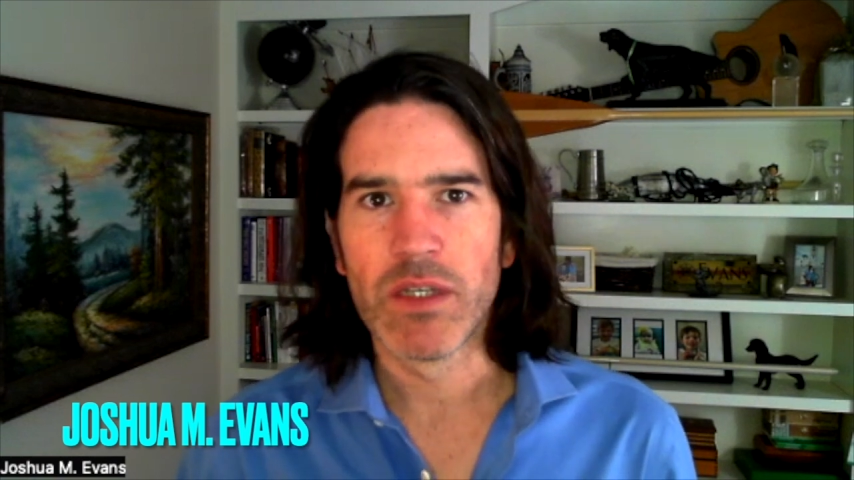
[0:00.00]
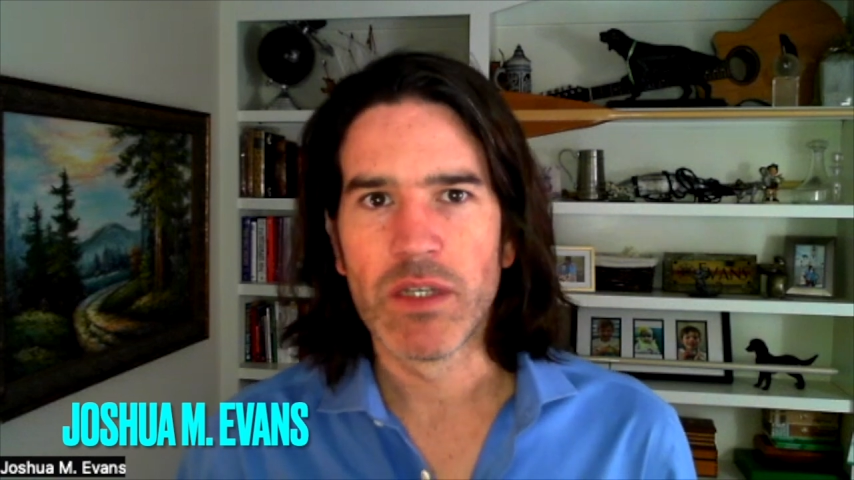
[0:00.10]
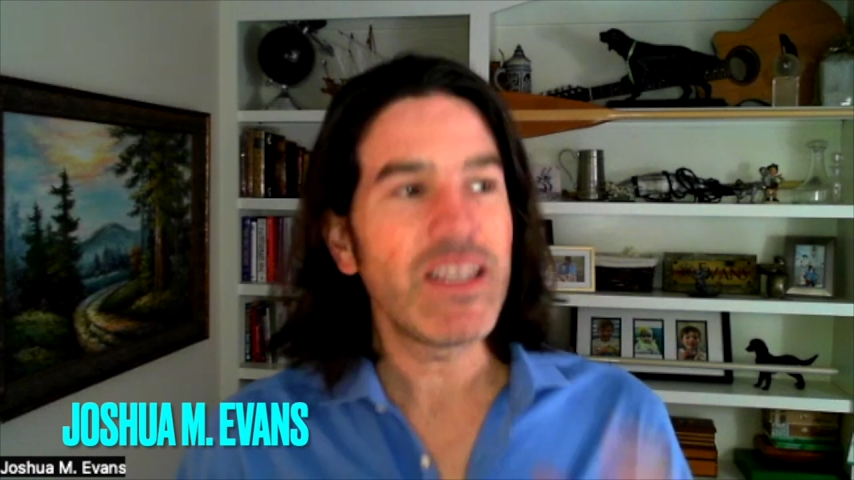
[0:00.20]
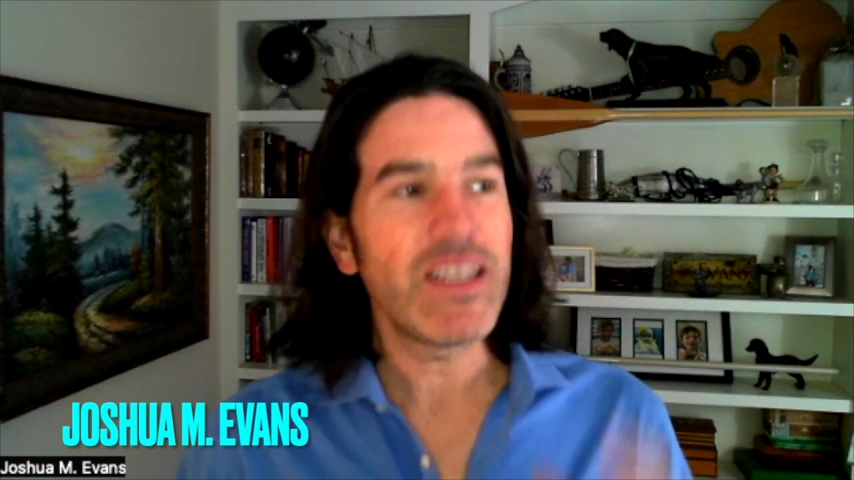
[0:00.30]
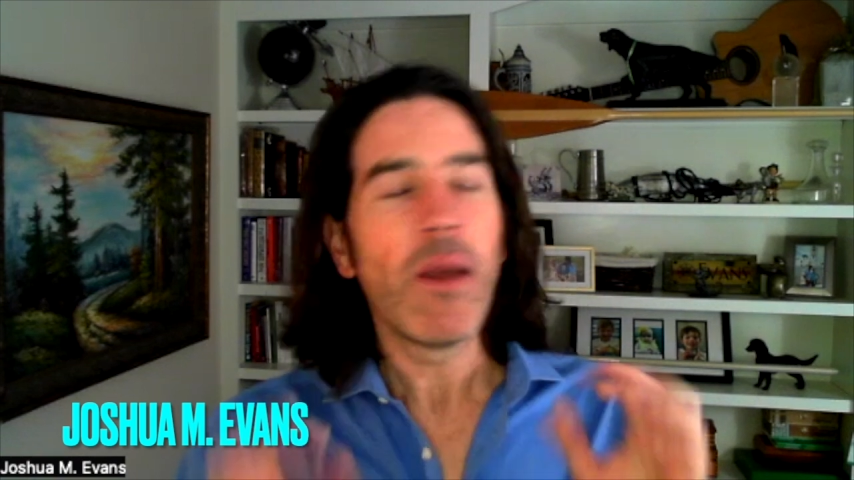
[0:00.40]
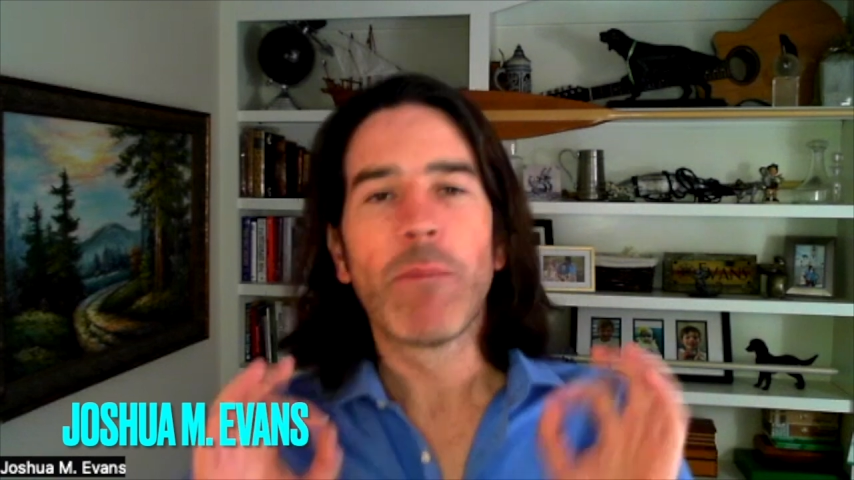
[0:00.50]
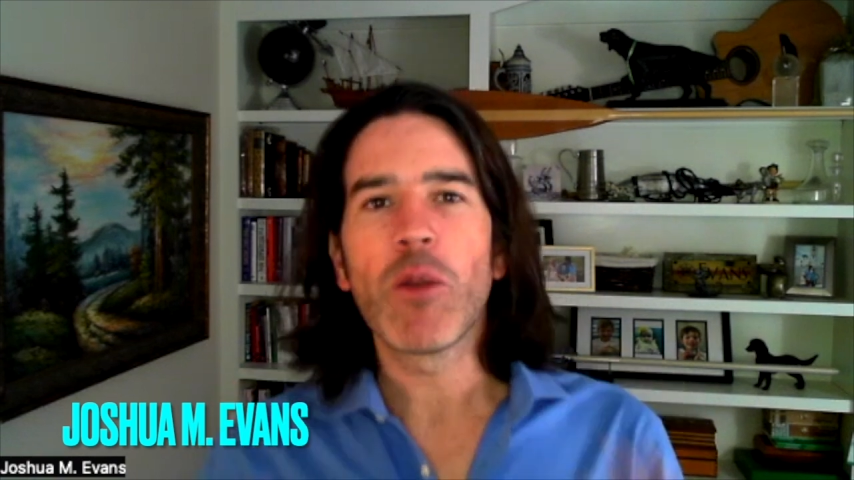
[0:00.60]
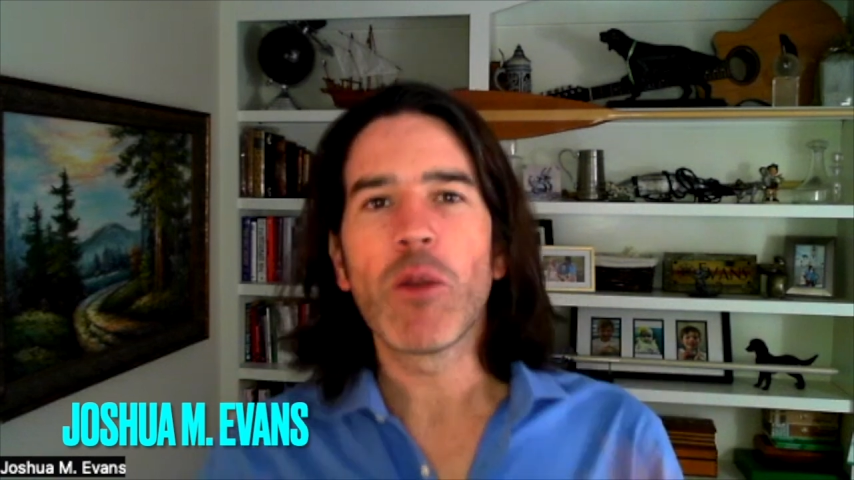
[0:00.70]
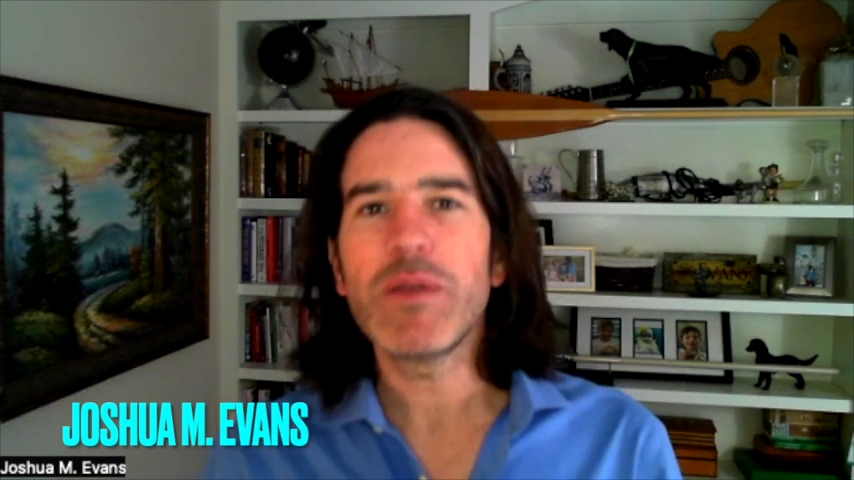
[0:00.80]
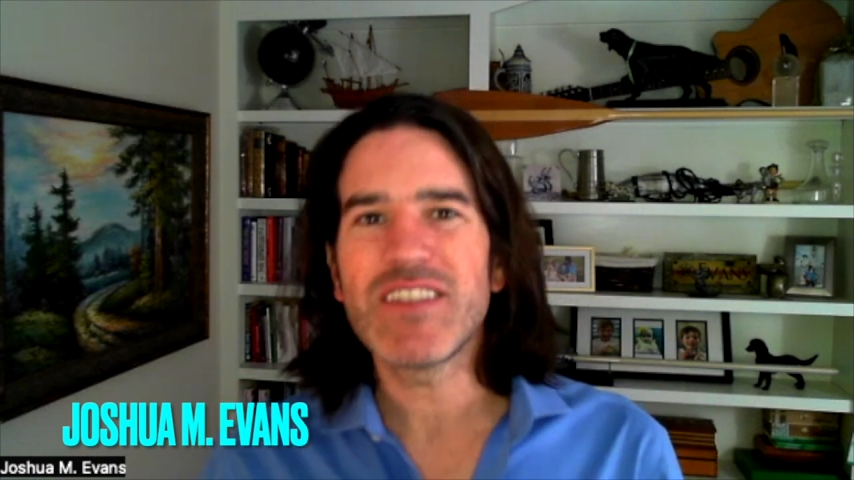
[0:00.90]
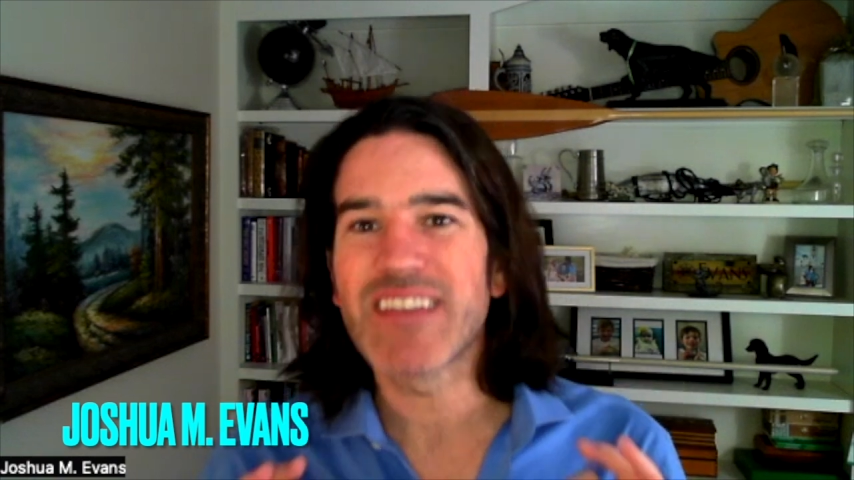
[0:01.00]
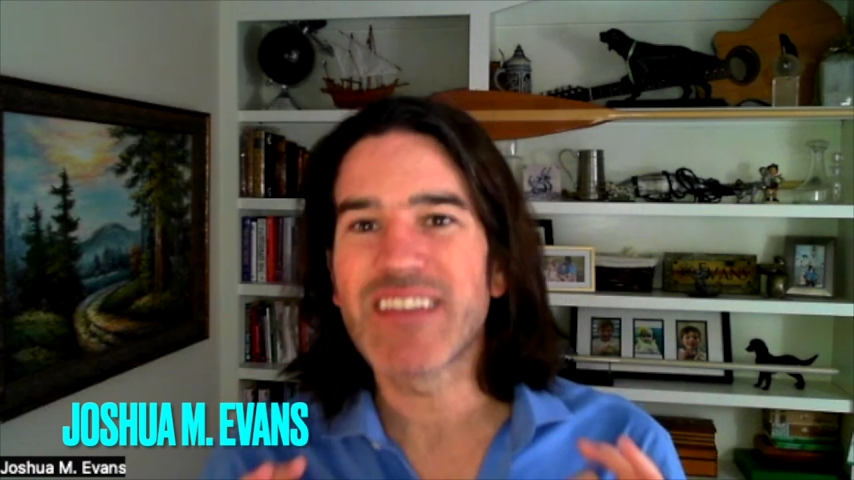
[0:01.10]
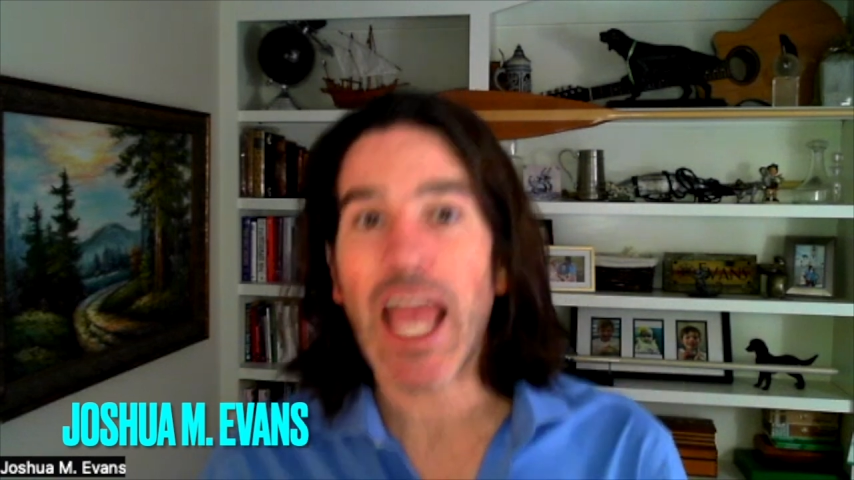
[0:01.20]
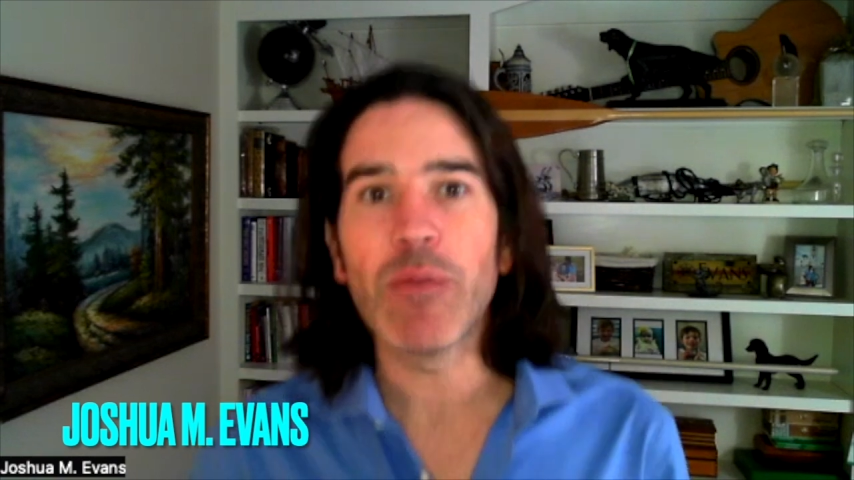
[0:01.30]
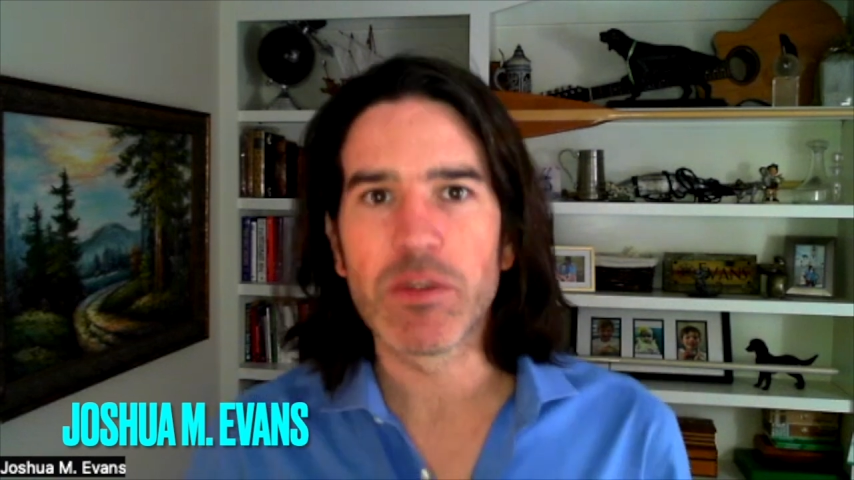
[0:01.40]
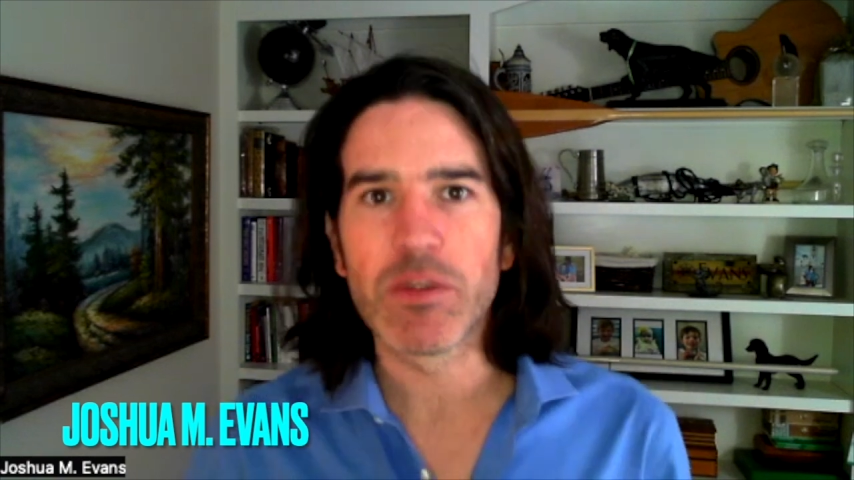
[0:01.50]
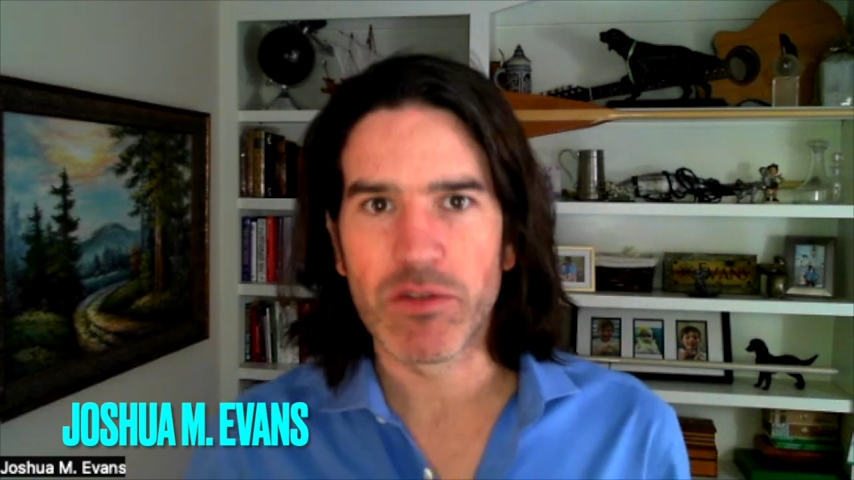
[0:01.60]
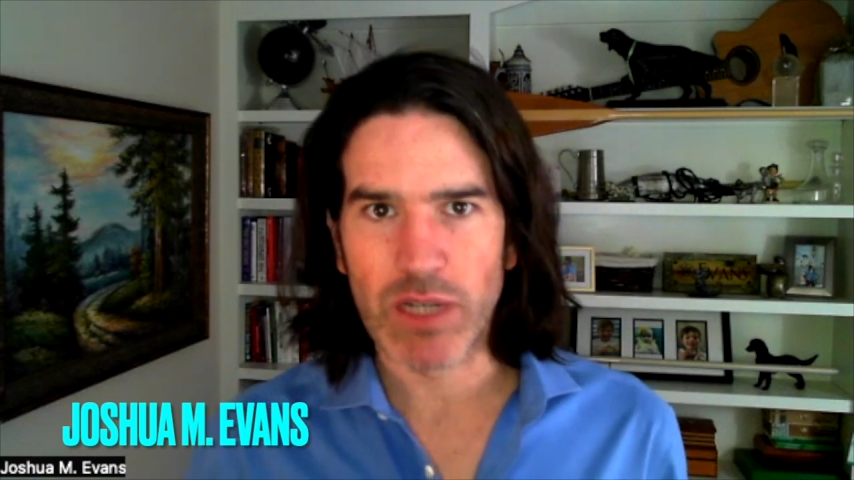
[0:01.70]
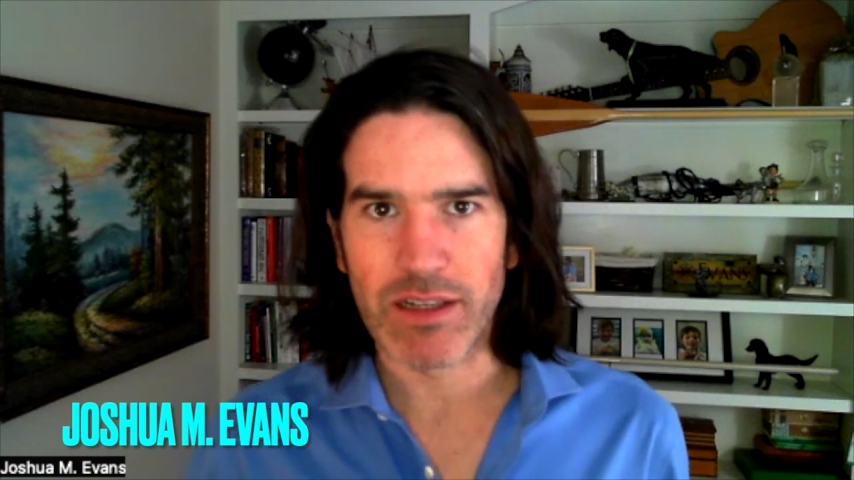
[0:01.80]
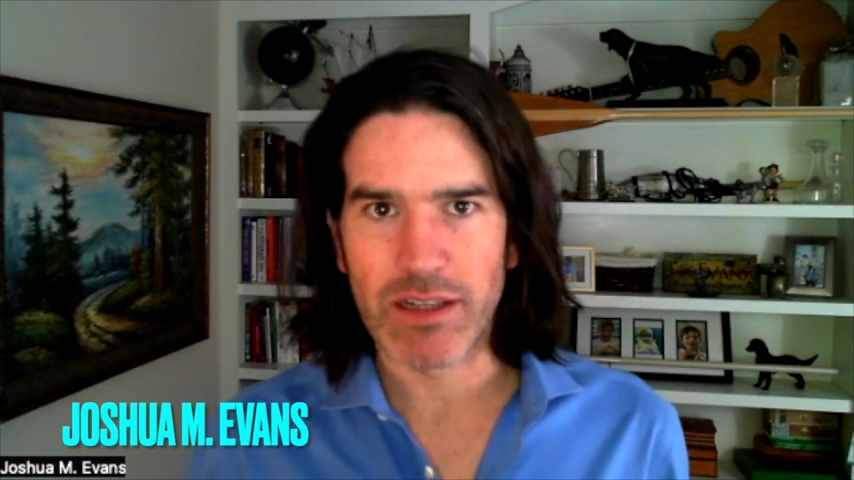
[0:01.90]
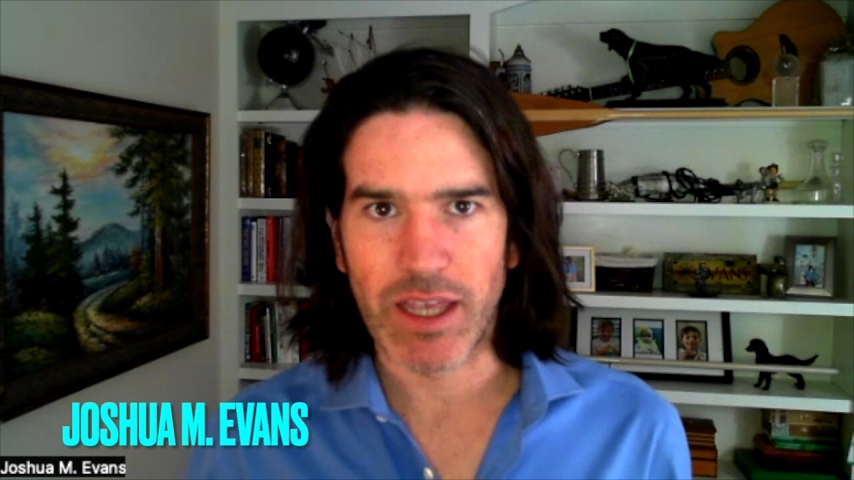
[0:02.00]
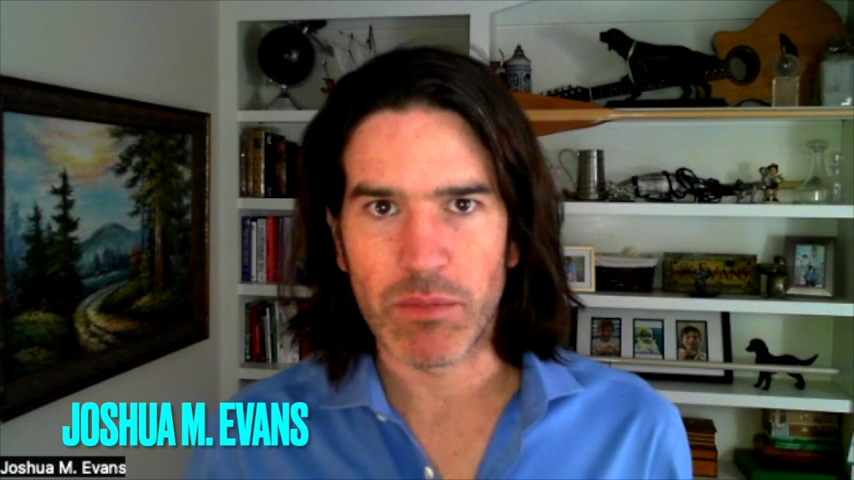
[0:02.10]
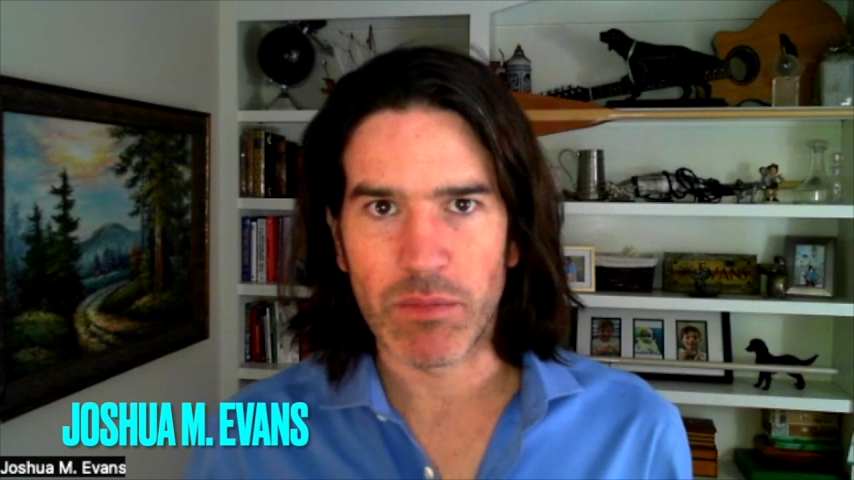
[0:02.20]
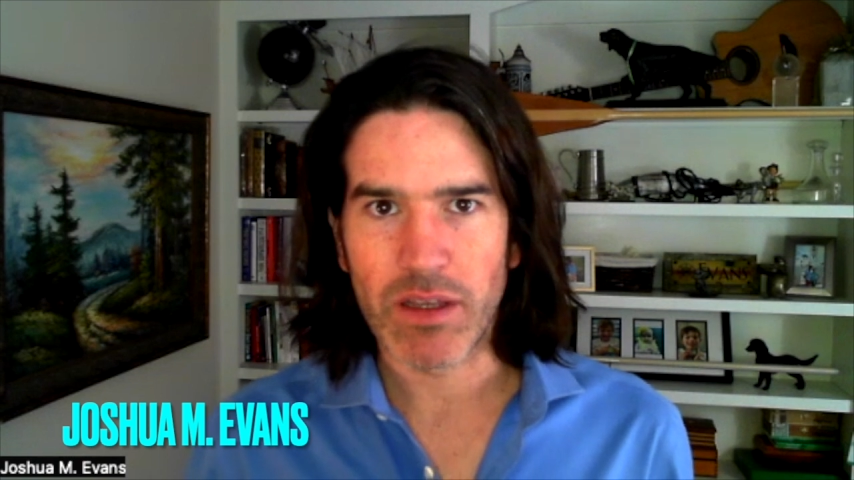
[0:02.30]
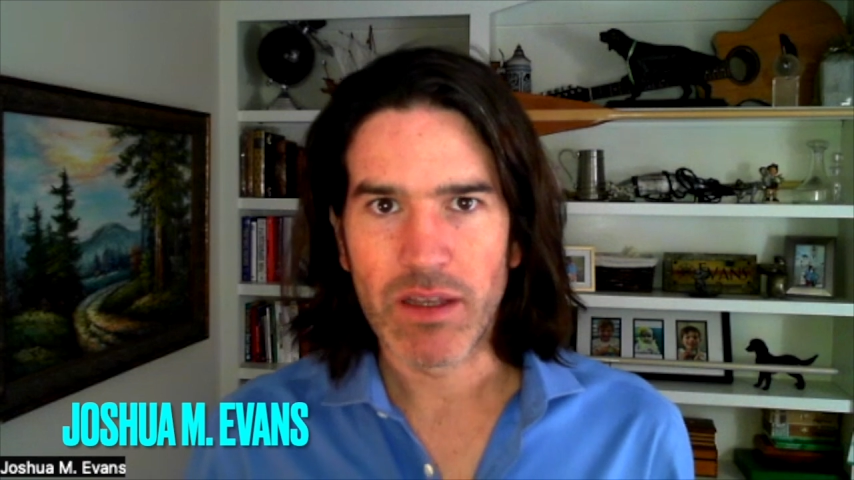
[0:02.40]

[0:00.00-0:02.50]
You see, purpose is able to be reclaimed.